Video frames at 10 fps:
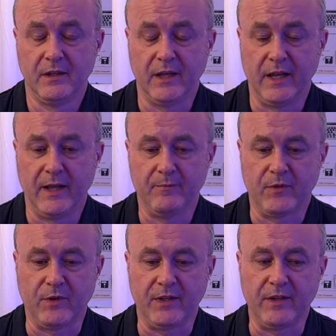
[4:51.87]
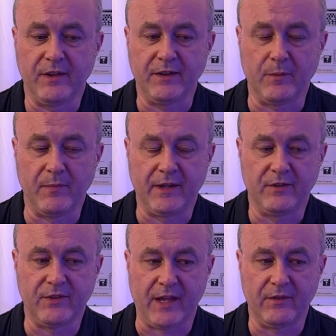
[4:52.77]
Um, so I didn't think that made
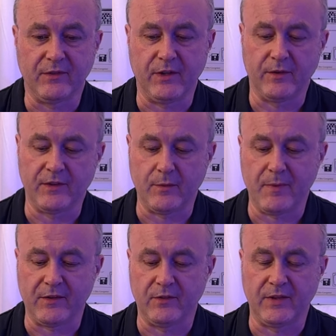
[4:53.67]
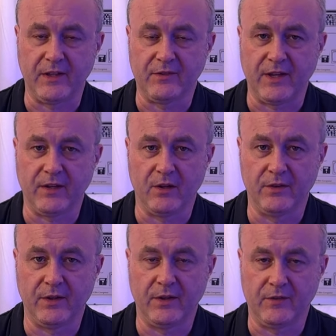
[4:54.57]
sense. You know, there's a massive heat sink on
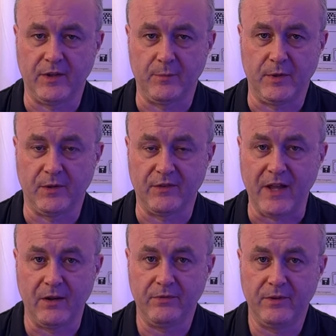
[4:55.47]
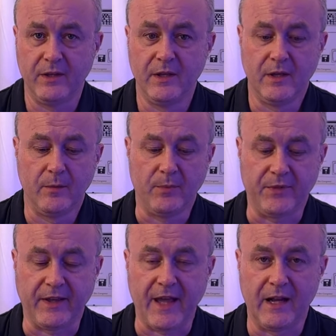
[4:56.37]
the CPU itself, but
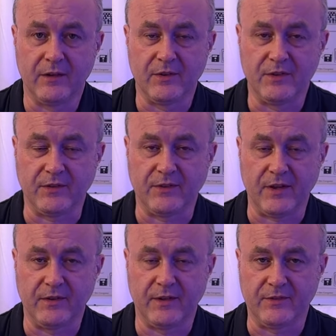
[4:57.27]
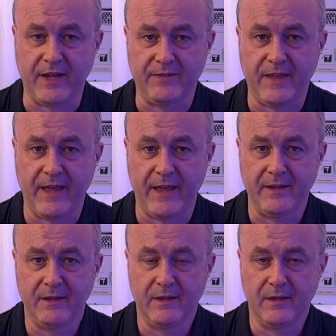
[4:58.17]
the GALs are just uh, sat there
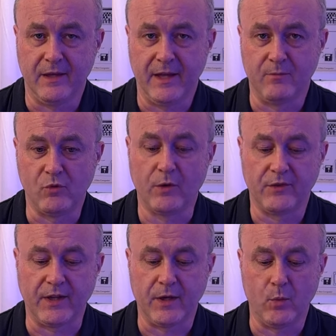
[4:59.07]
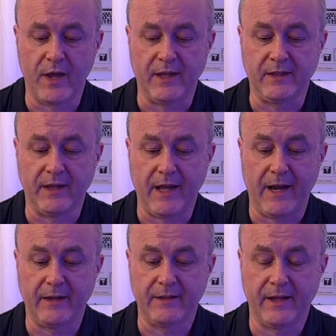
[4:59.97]
um, roasting away.
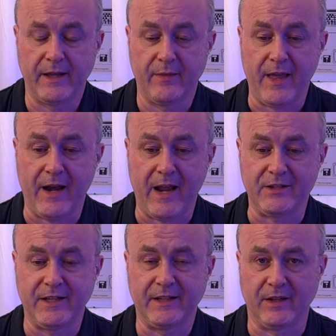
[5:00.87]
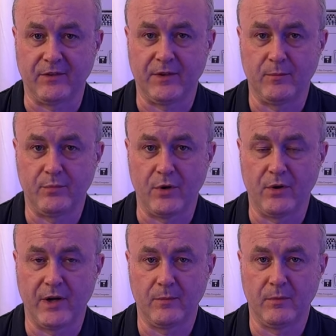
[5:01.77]
And uh, they're actually custom
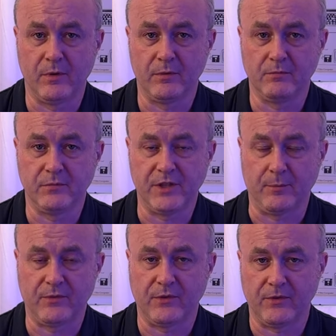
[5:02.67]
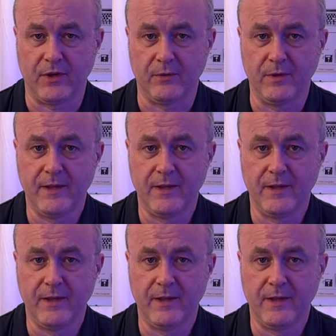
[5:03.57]
programmable chips. So